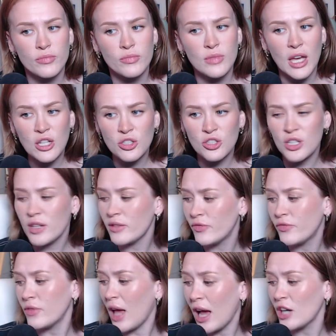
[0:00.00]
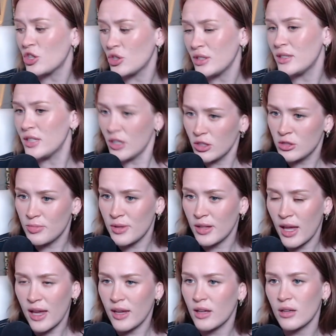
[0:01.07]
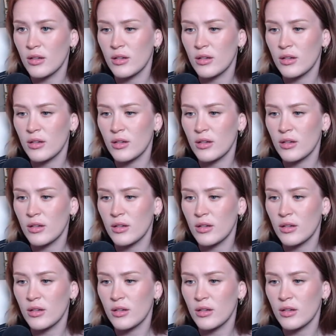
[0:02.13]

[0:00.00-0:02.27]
That shit actually tilts me like